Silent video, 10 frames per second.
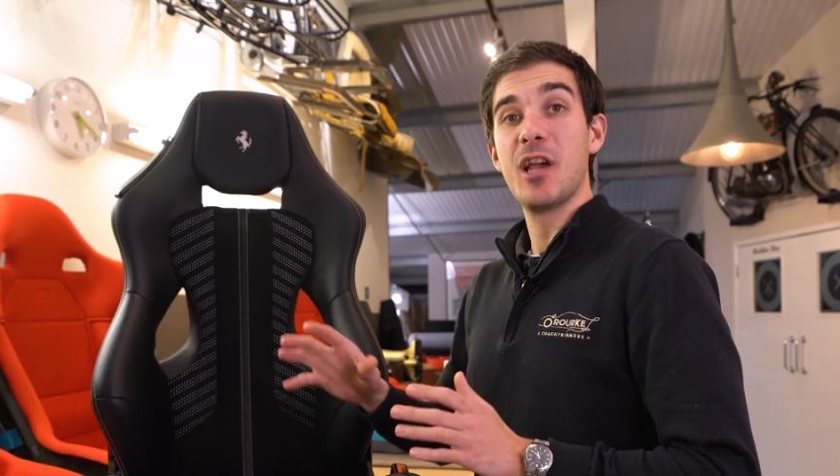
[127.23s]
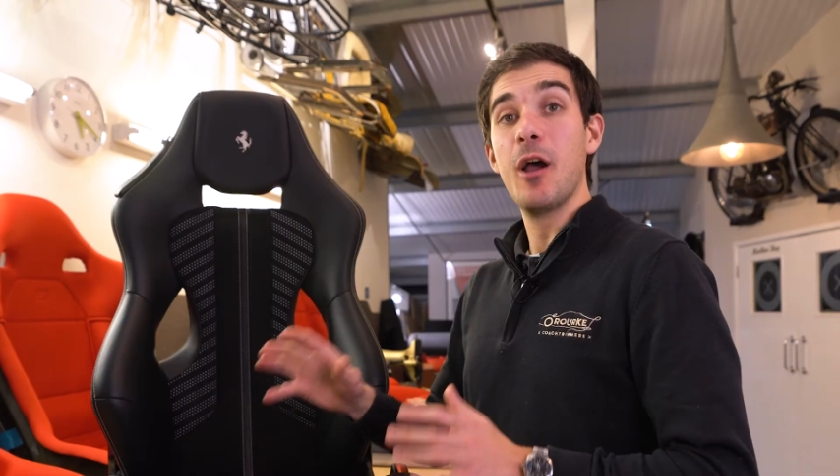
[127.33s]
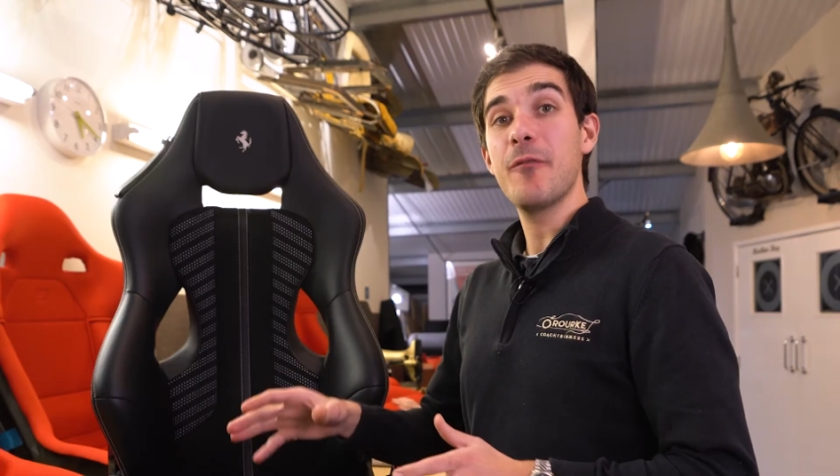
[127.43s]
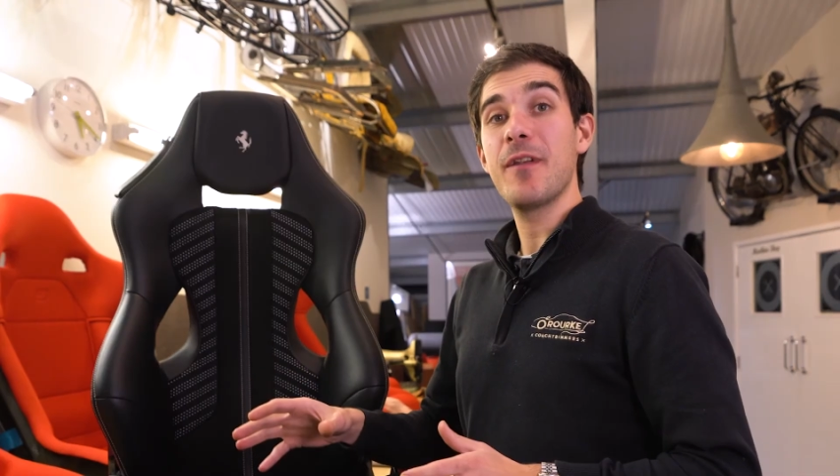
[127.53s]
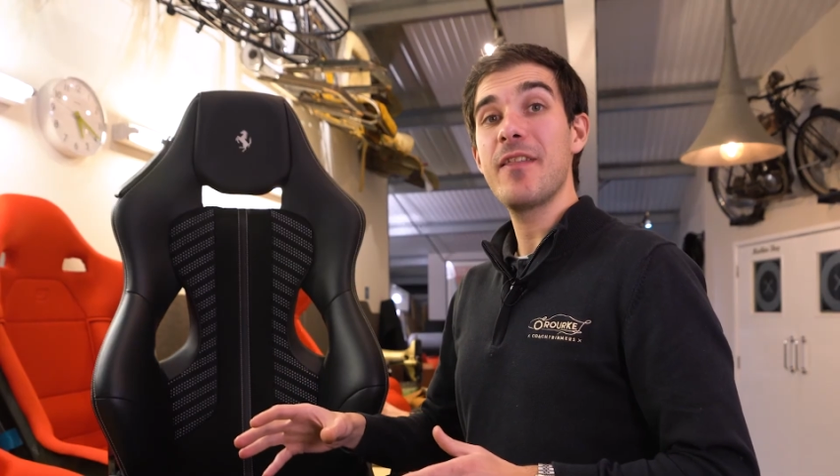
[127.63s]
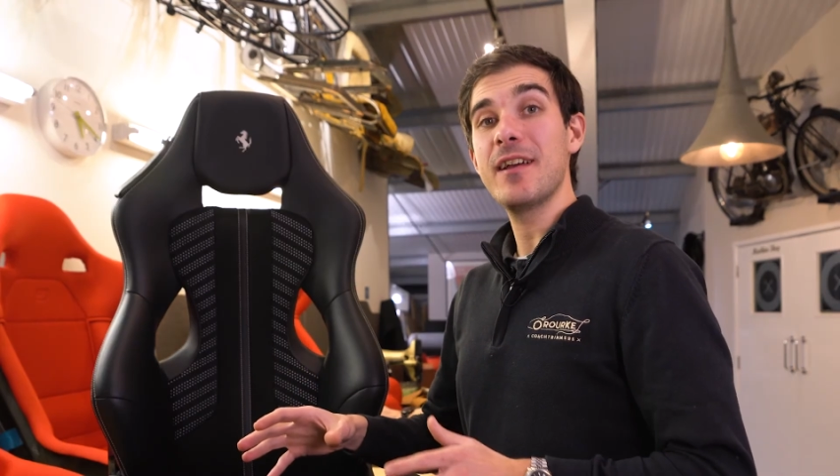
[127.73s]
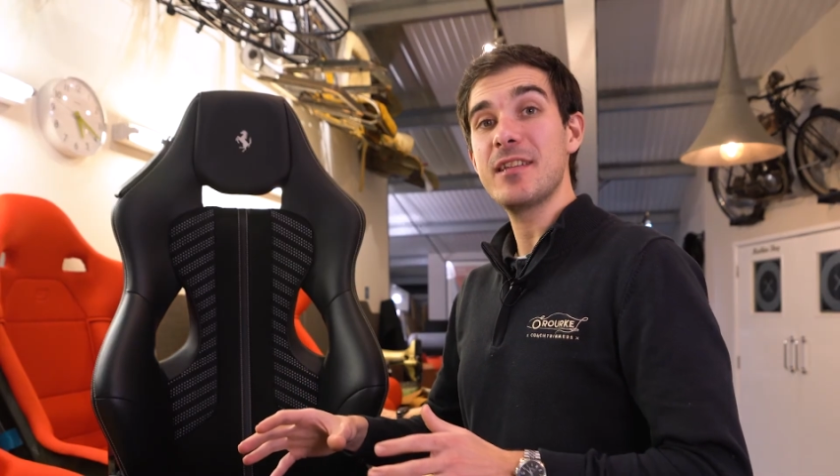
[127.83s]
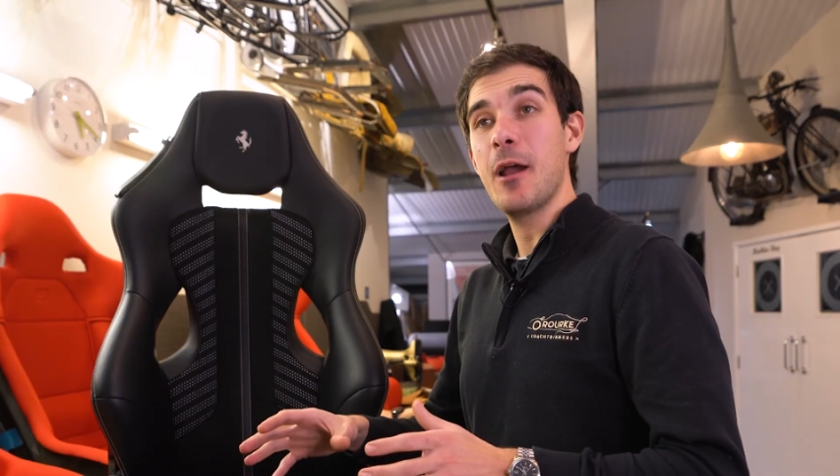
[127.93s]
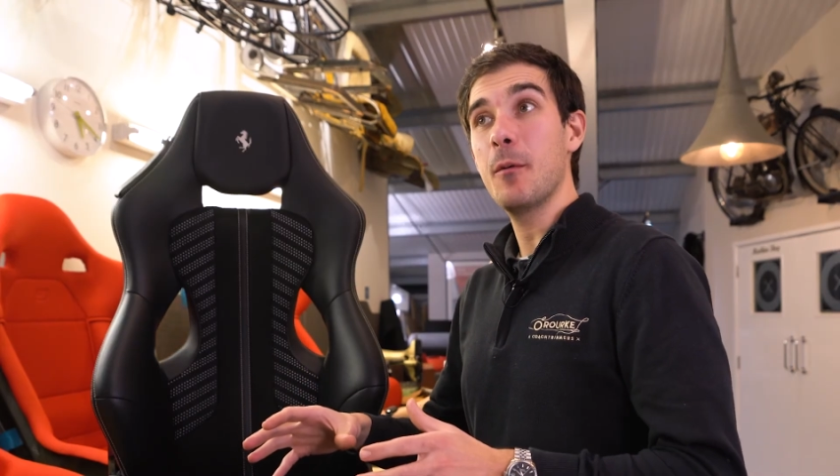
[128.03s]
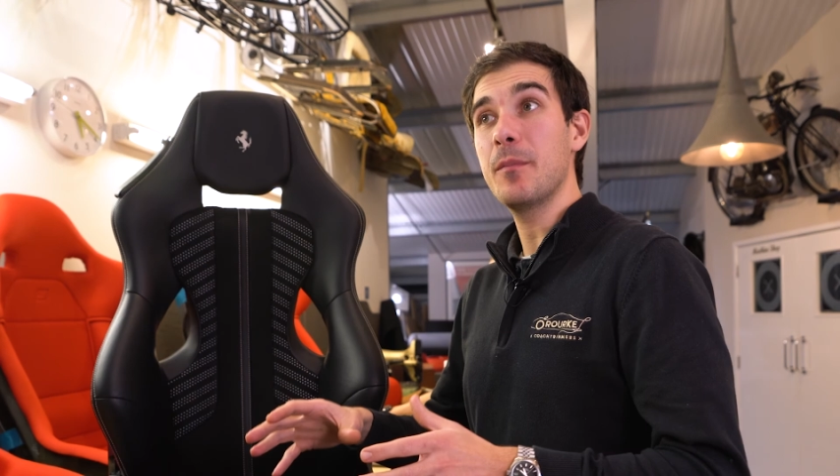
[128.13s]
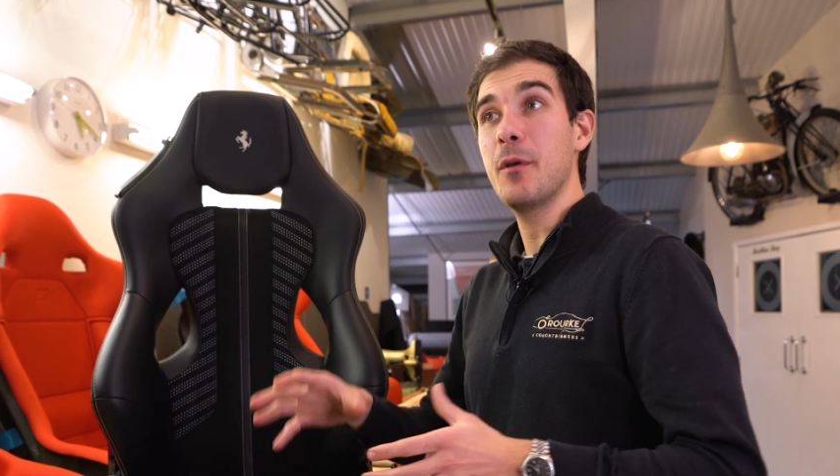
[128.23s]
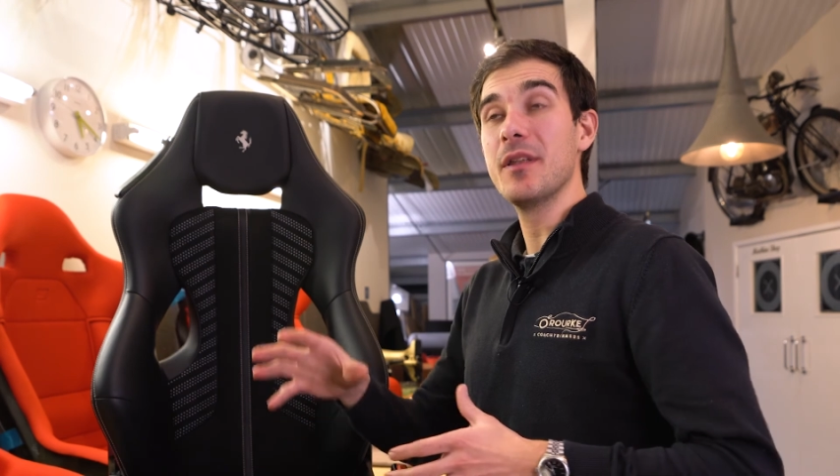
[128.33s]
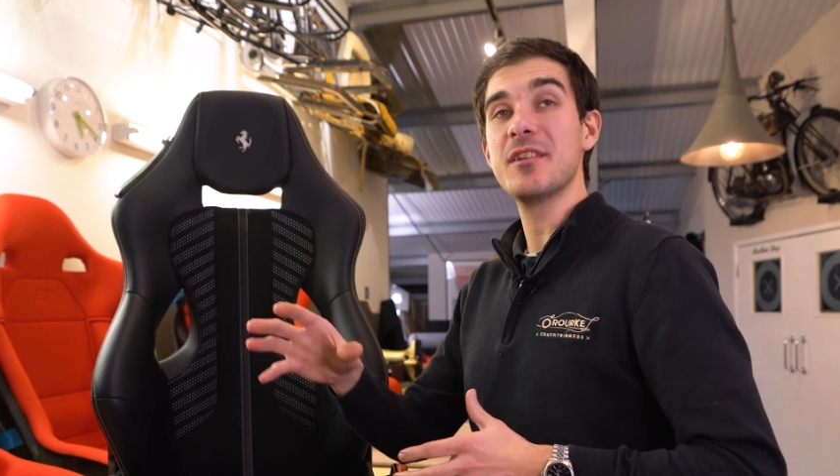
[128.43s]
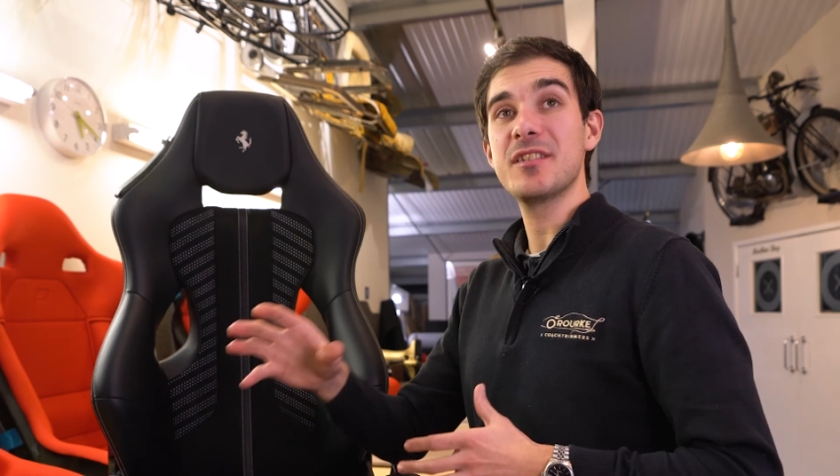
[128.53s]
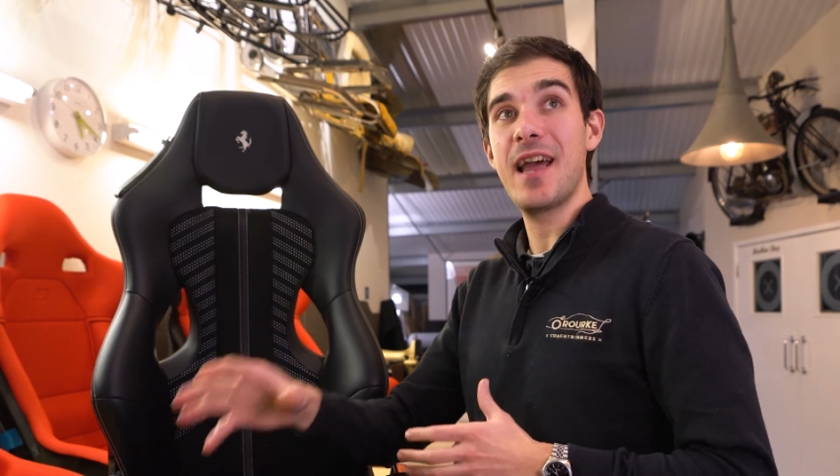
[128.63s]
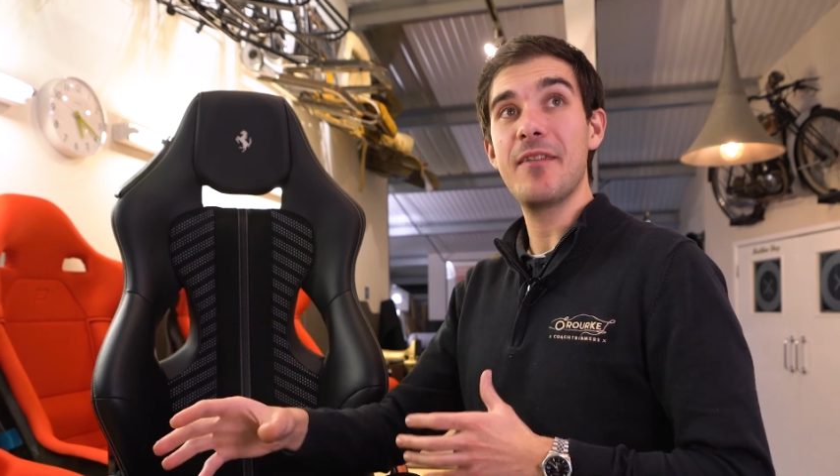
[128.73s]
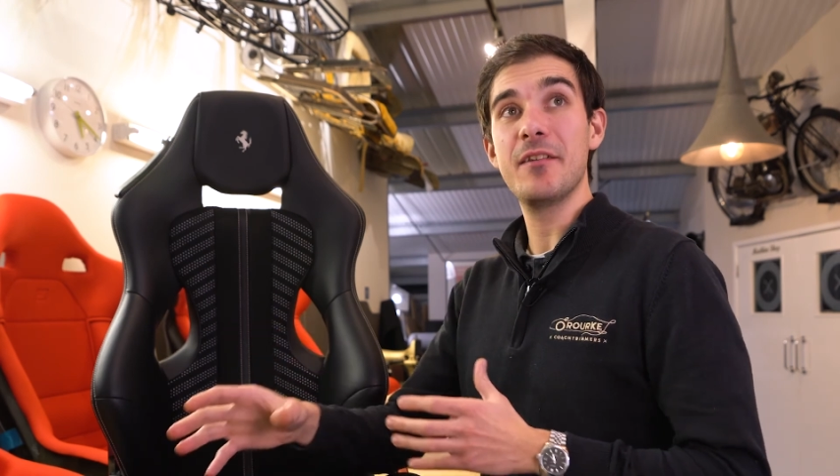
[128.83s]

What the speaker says: hopefully that's helped you understand